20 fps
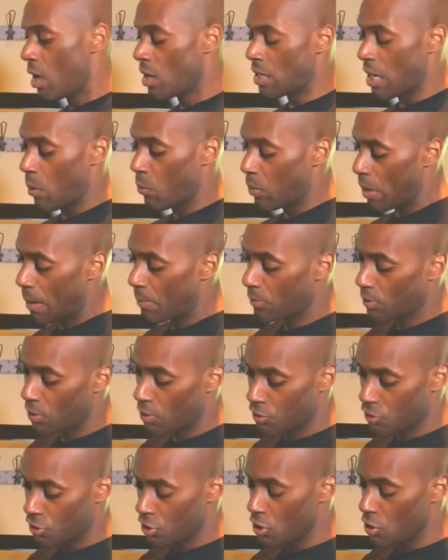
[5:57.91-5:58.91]
Now what I'm
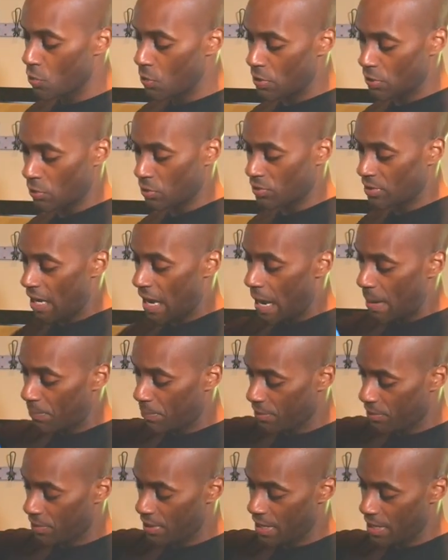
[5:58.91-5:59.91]
gonna do is on top
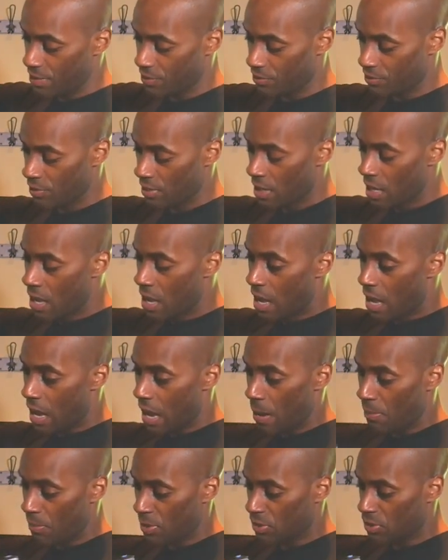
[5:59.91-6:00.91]
of this,
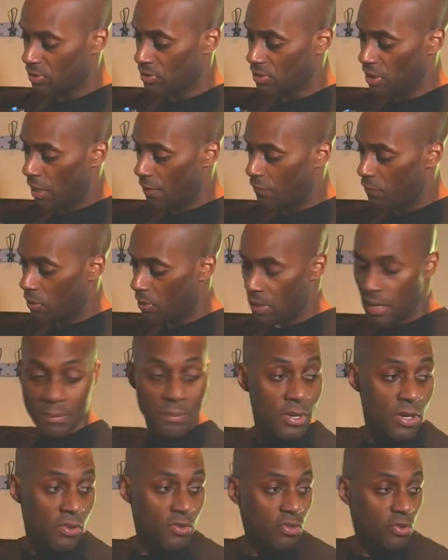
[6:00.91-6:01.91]
I'm gonna stuff, let
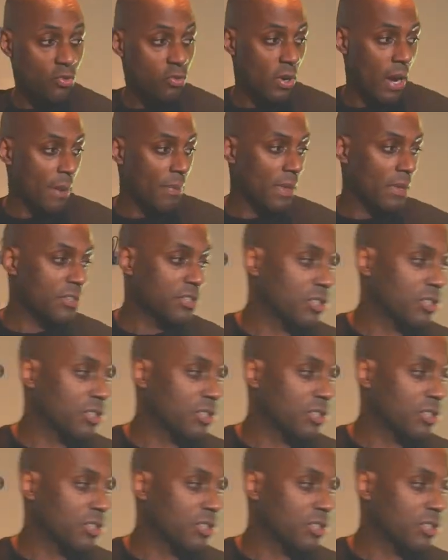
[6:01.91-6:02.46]
me just grab it and